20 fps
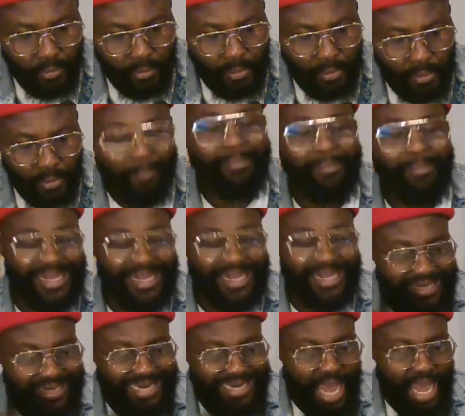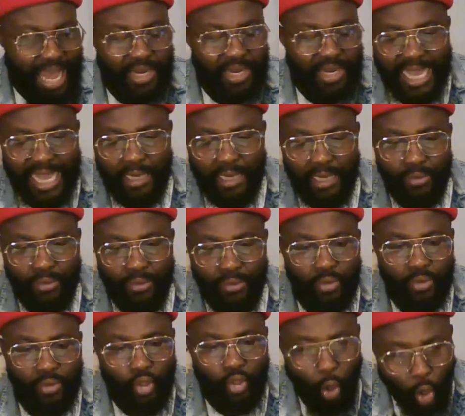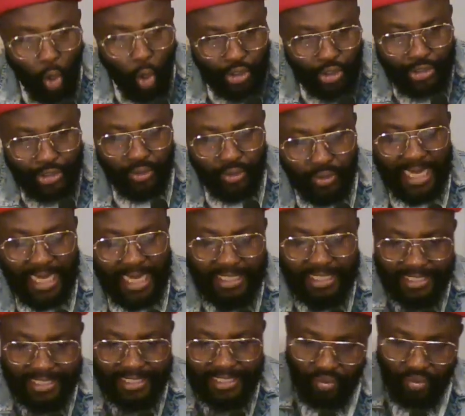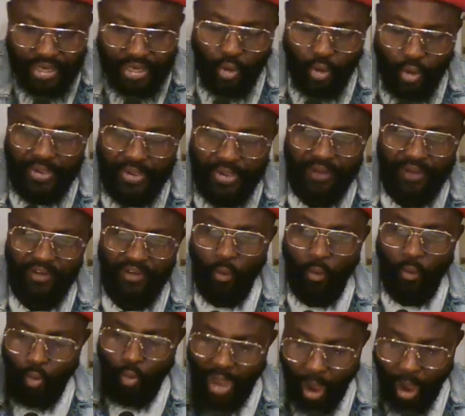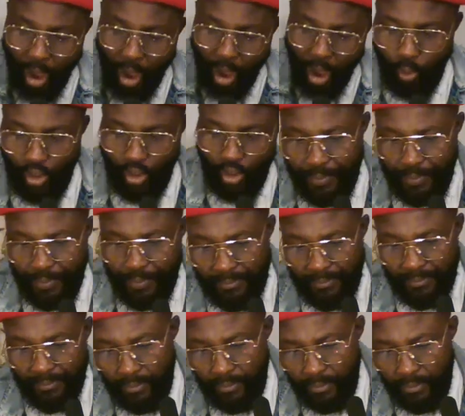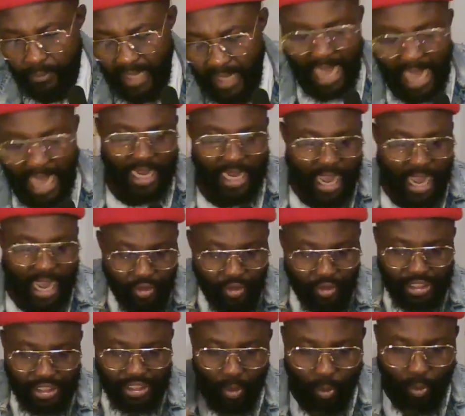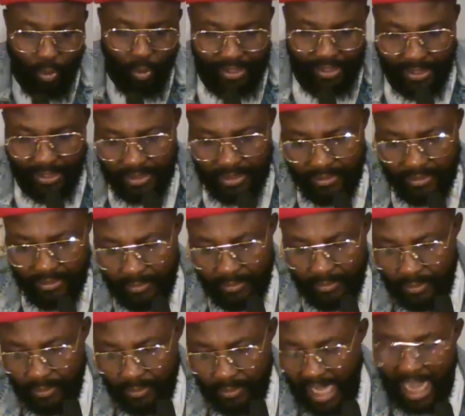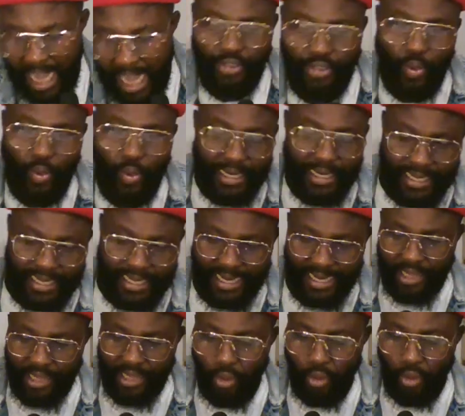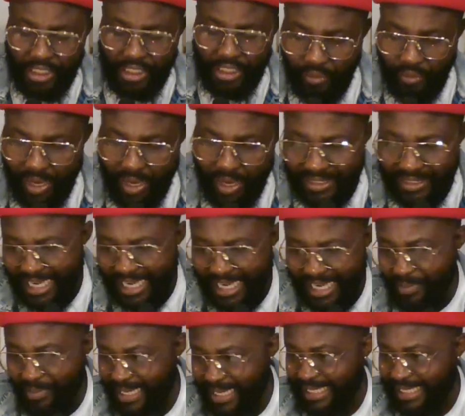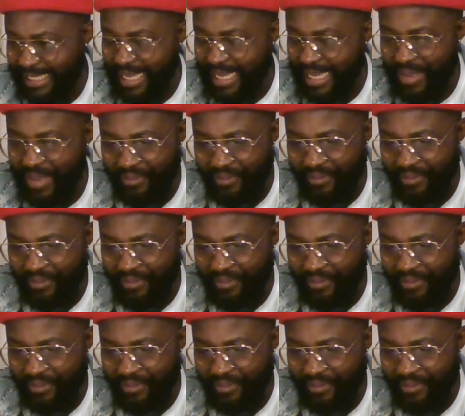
Mazi Nnamdi Kanu told you that this is Radio Biafra, where we are worshiping. And heaven is our witness. And you are there now turning it around telling me that a Biafran